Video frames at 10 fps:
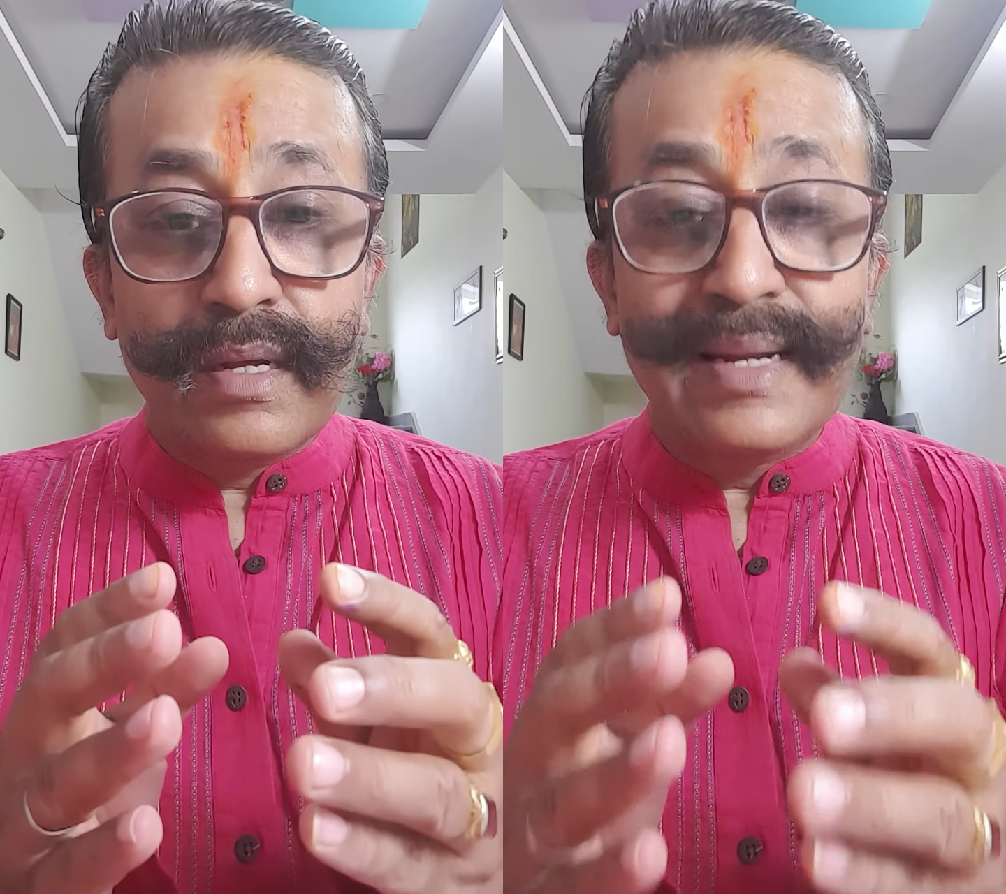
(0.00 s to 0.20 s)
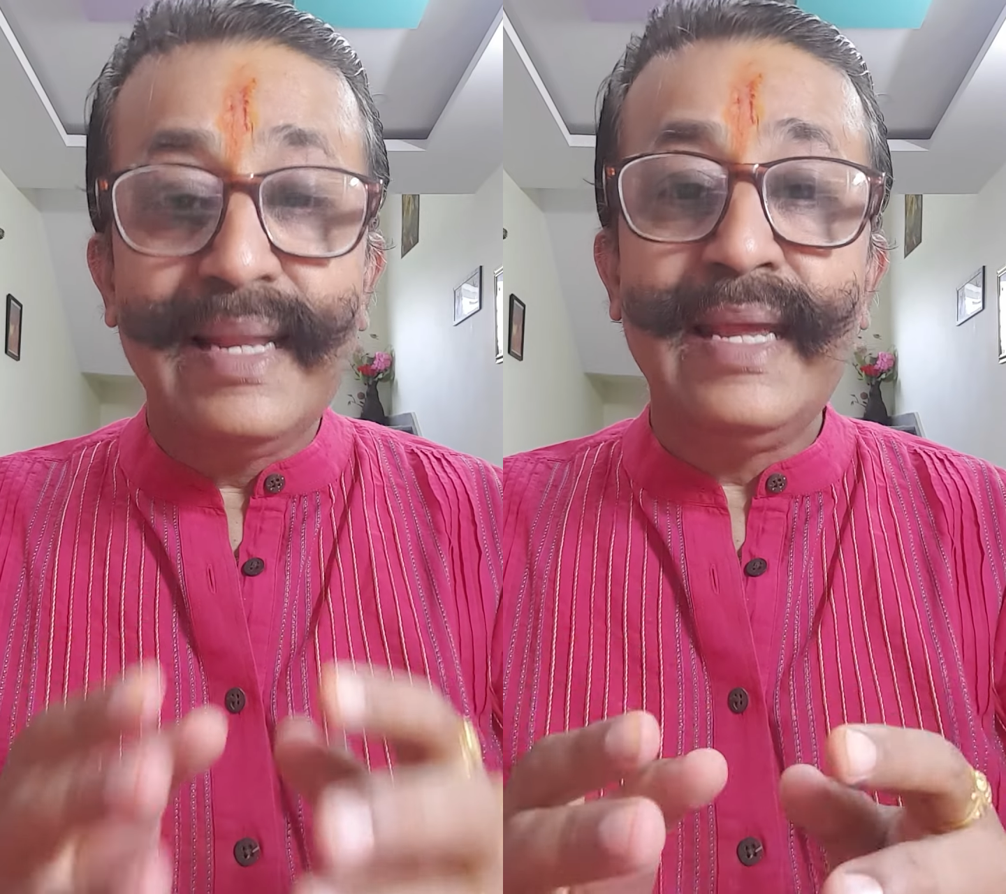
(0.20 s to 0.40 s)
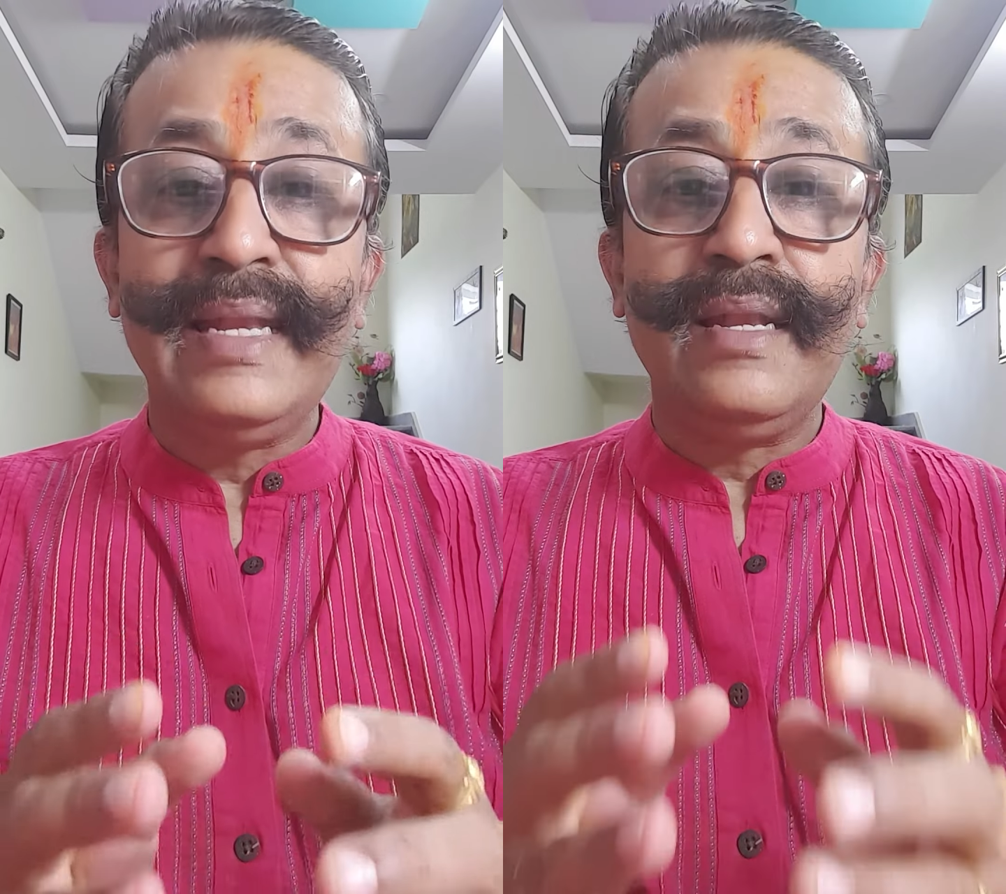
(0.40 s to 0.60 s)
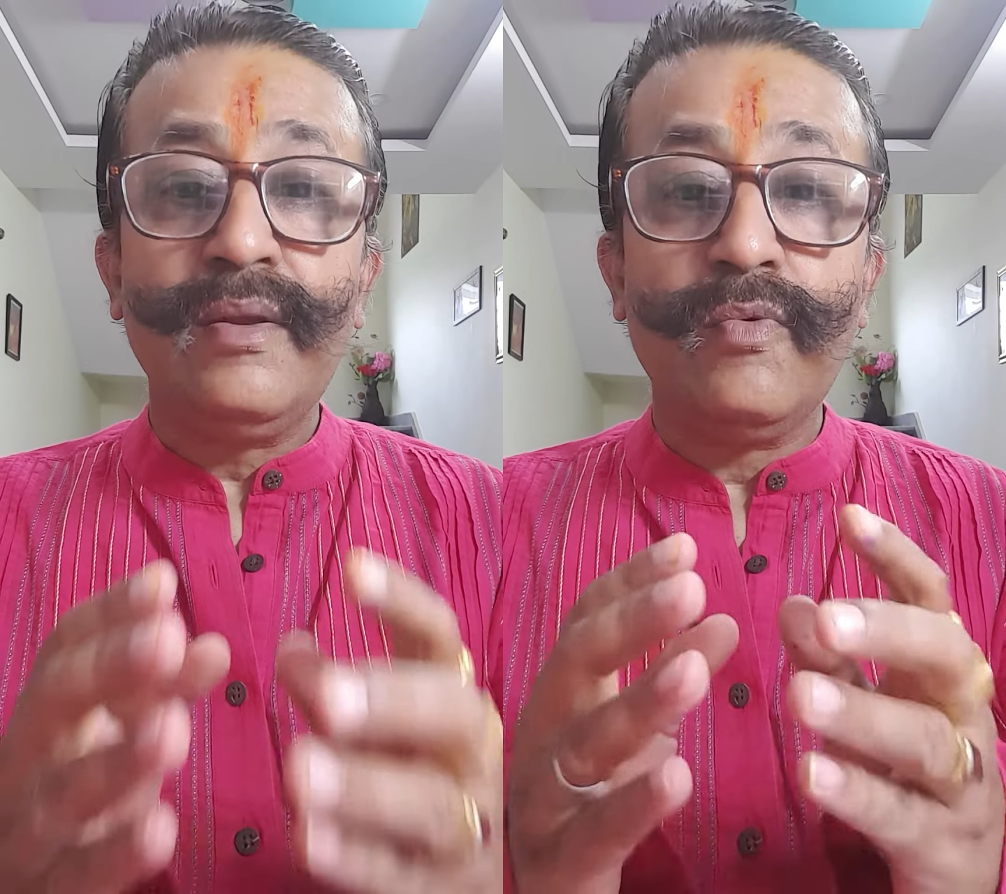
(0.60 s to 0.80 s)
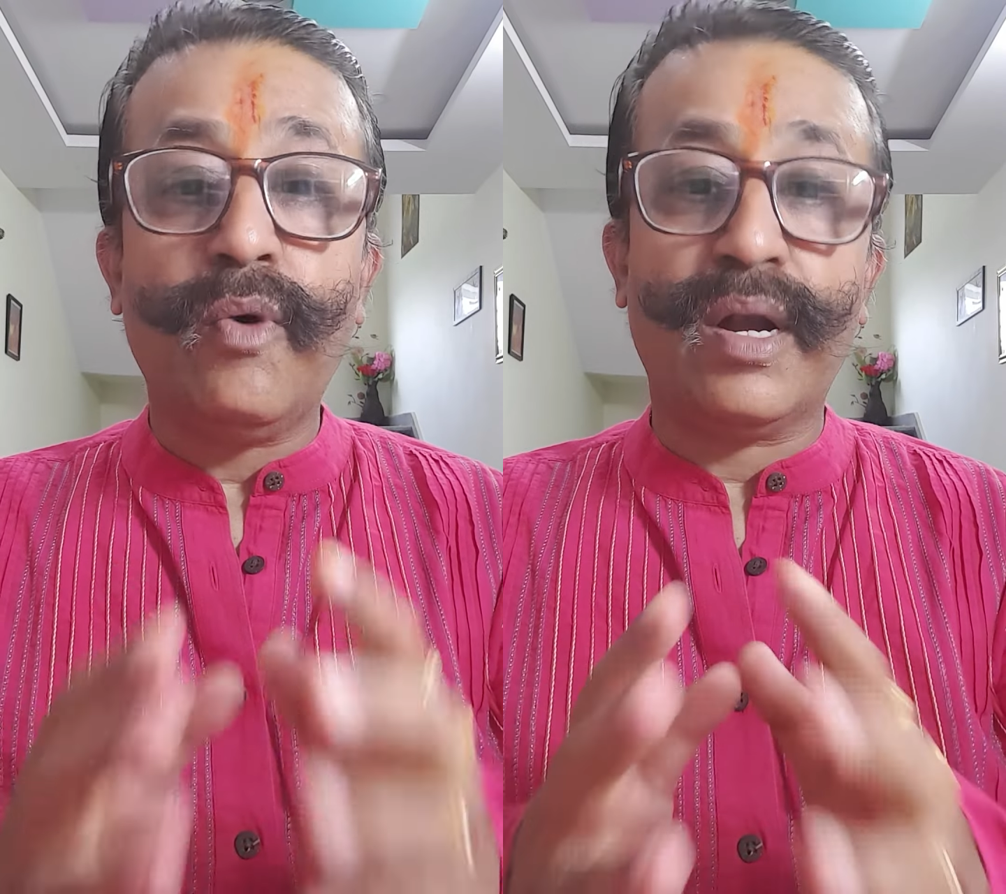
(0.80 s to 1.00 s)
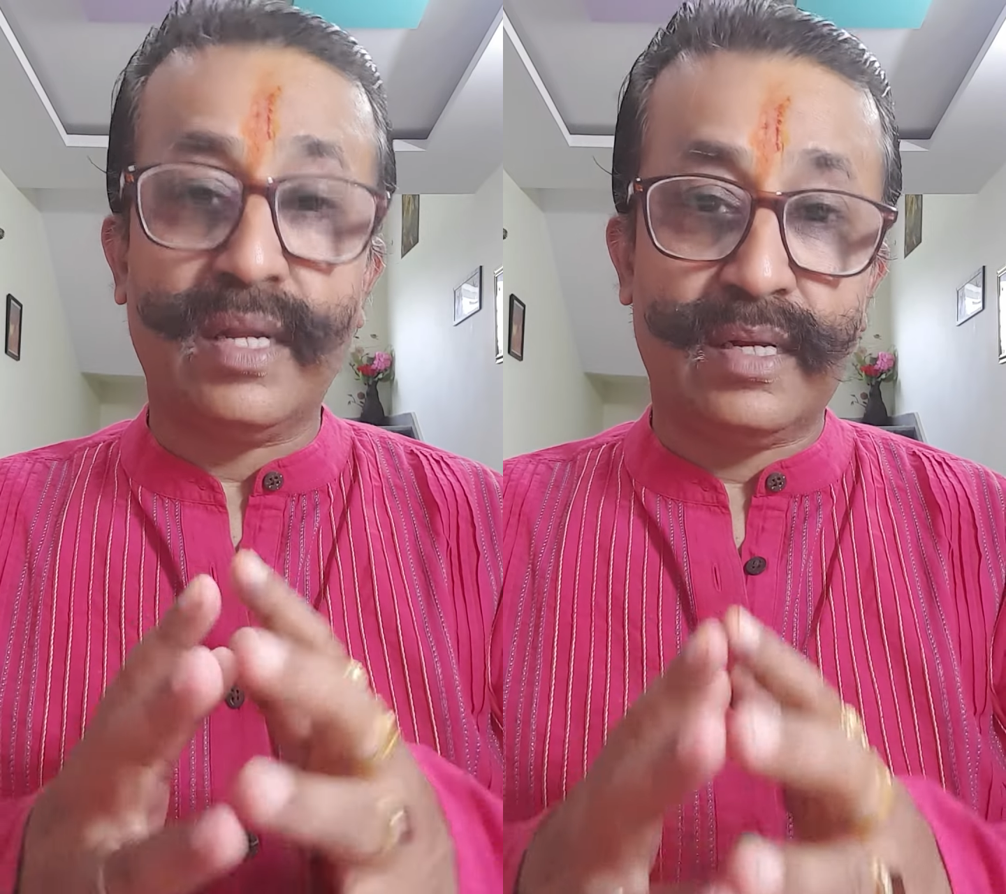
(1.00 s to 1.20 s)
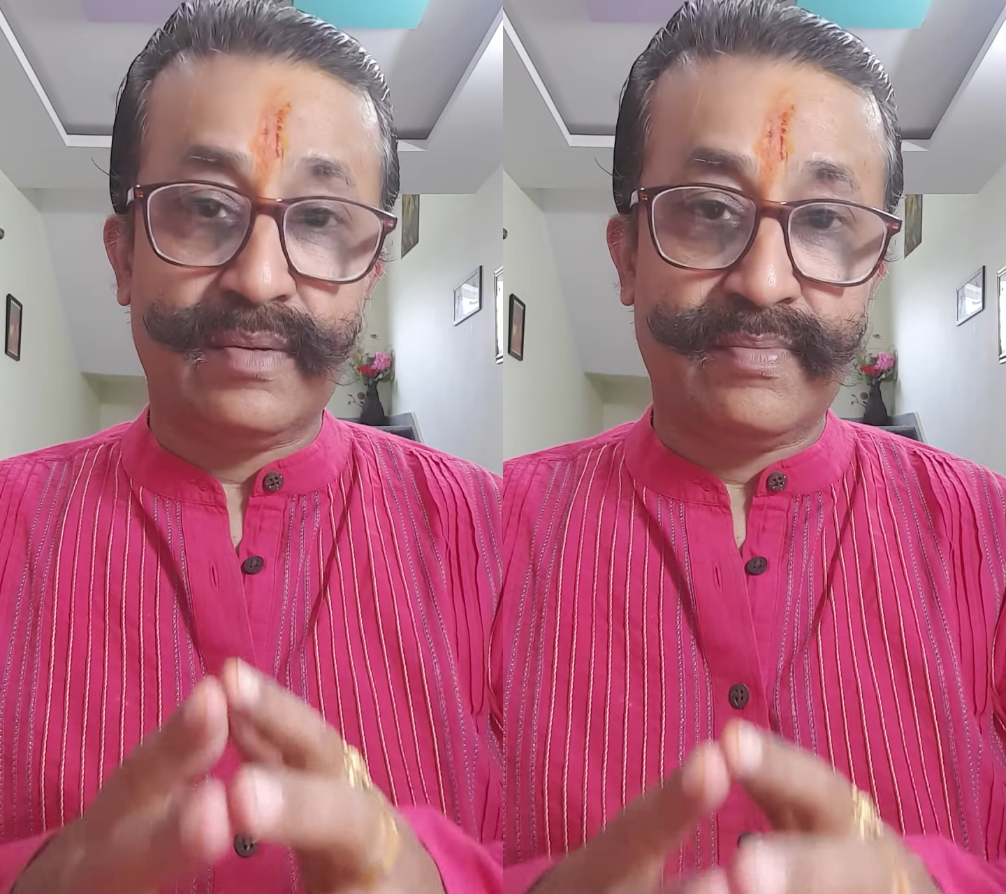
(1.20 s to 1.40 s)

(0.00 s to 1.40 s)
clean water.